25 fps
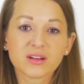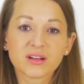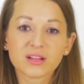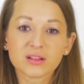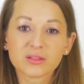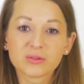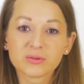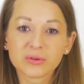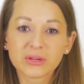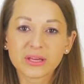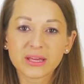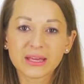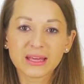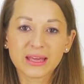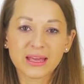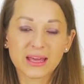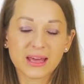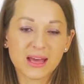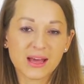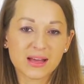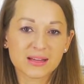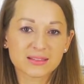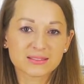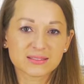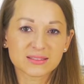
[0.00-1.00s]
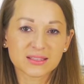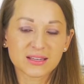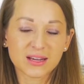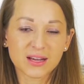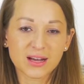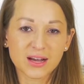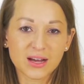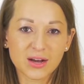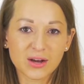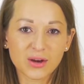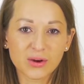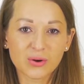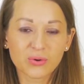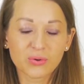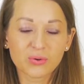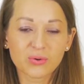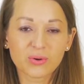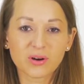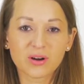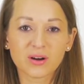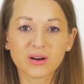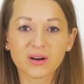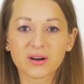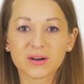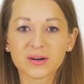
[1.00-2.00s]
looking at
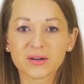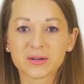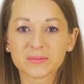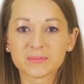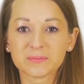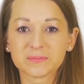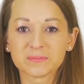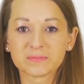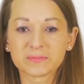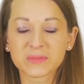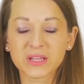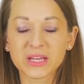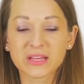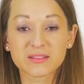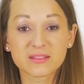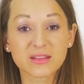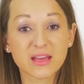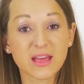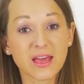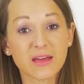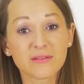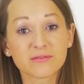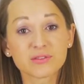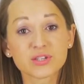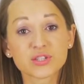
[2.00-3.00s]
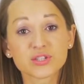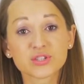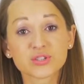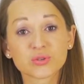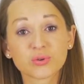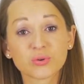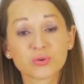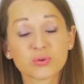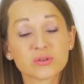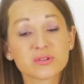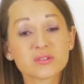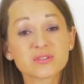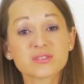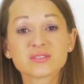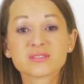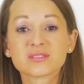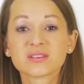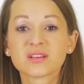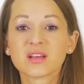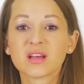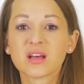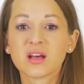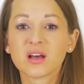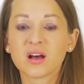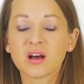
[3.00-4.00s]
how at the average scores
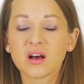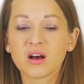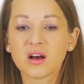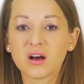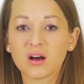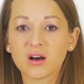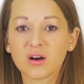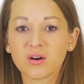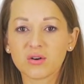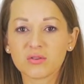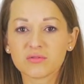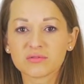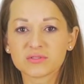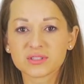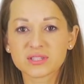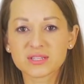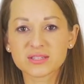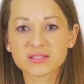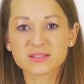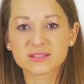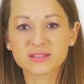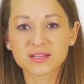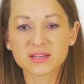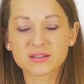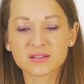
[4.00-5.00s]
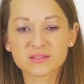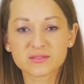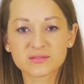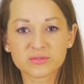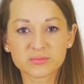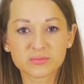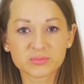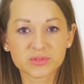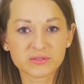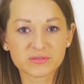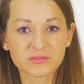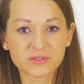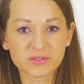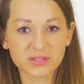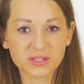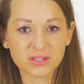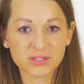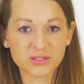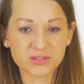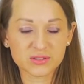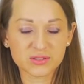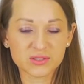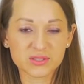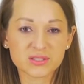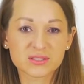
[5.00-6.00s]
of test takers from different
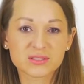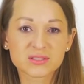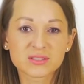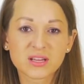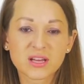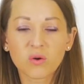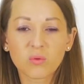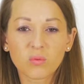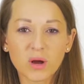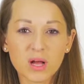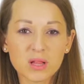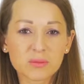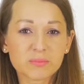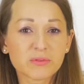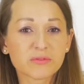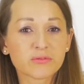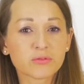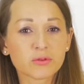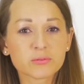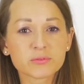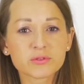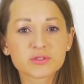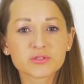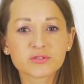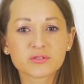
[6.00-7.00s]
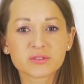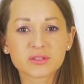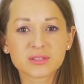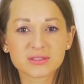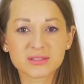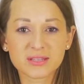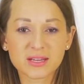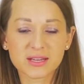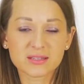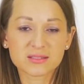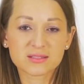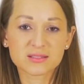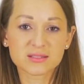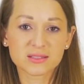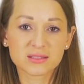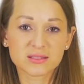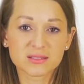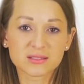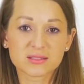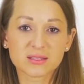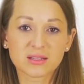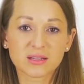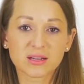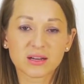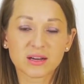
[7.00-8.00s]
countries. While performance on the test
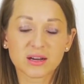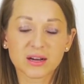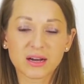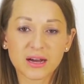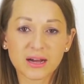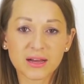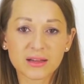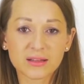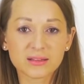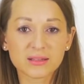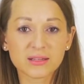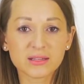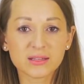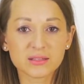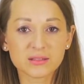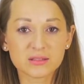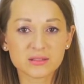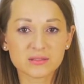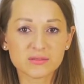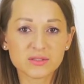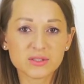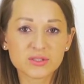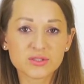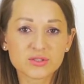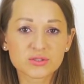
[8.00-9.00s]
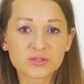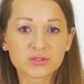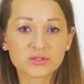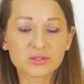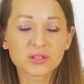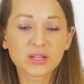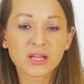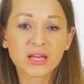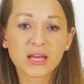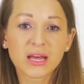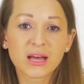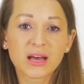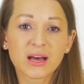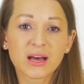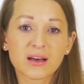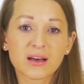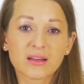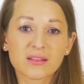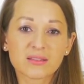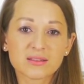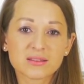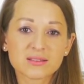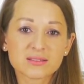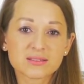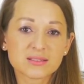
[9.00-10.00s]
is highly individual,
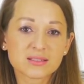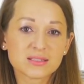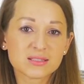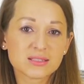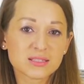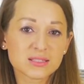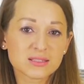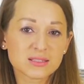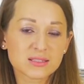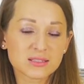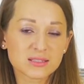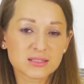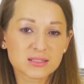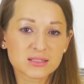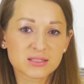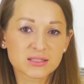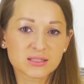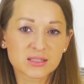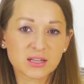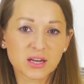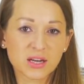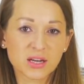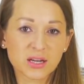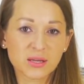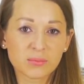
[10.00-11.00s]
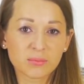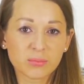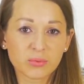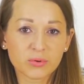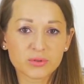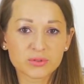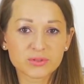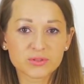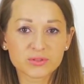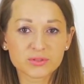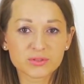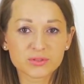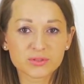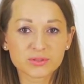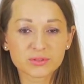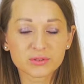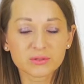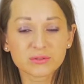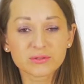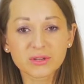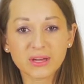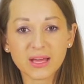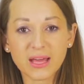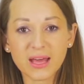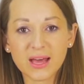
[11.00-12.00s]
these statistics are important to
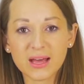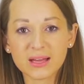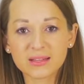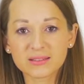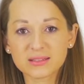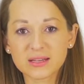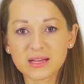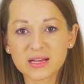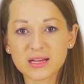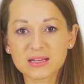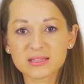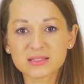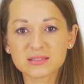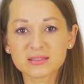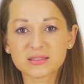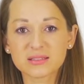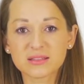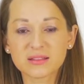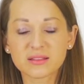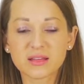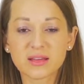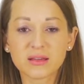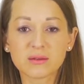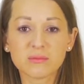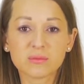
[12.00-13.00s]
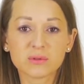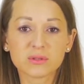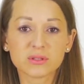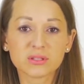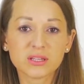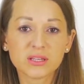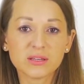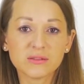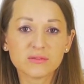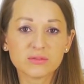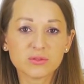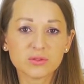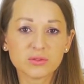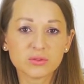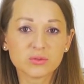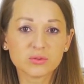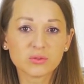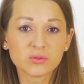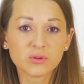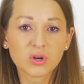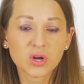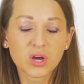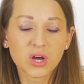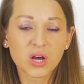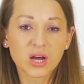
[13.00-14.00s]
look at as they will give
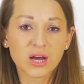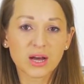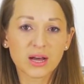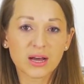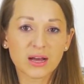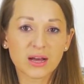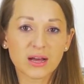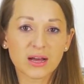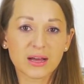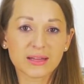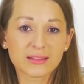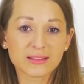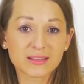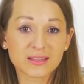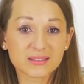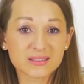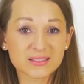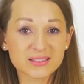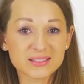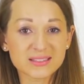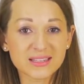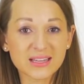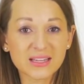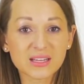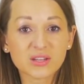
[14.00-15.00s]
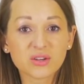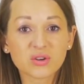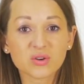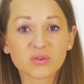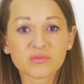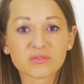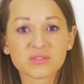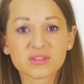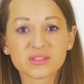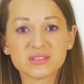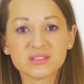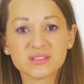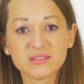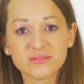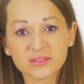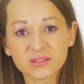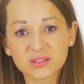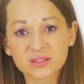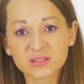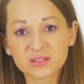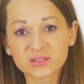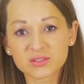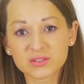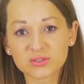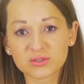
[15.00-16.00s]
you an understanding of the
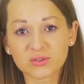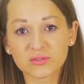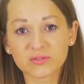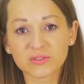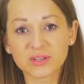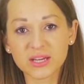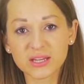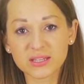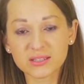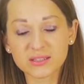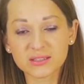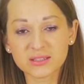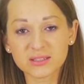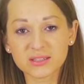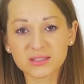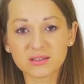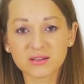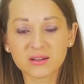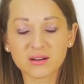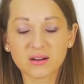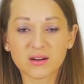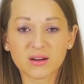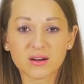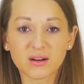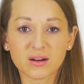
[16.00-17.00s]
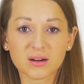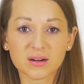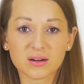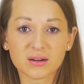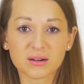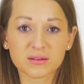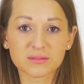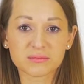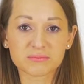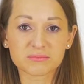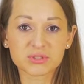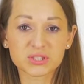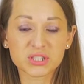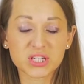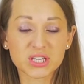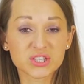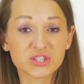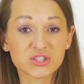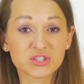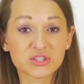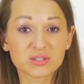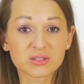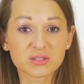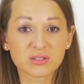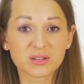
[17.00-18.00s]
difficulty of getting
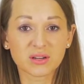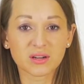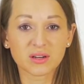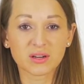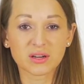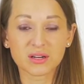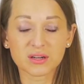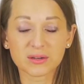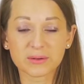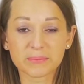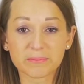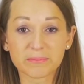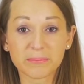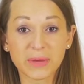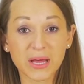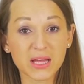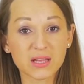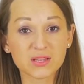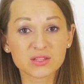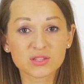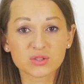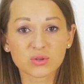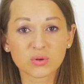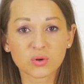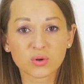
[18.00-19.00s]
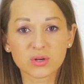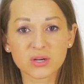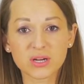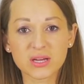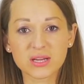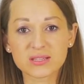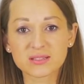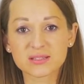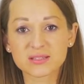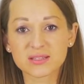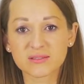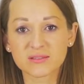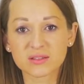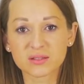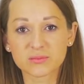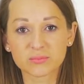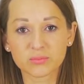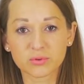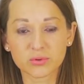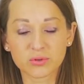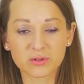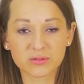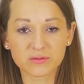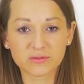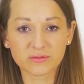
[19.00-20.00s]
such band score as
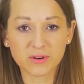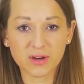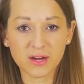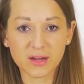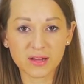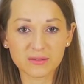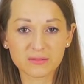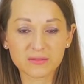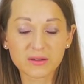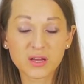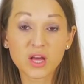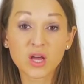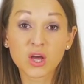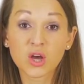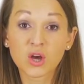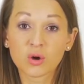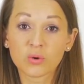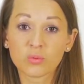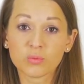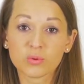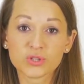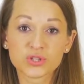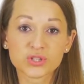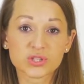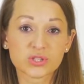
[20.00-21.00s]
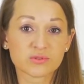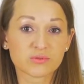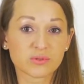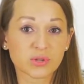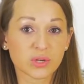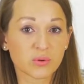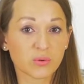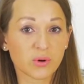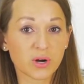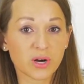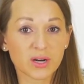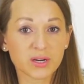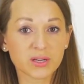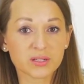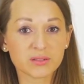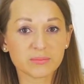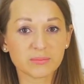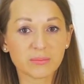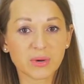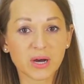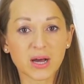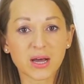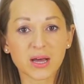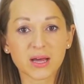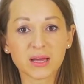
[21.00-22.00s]
7.5, which is
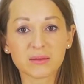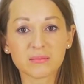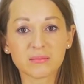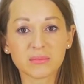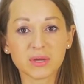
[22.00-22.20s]
required by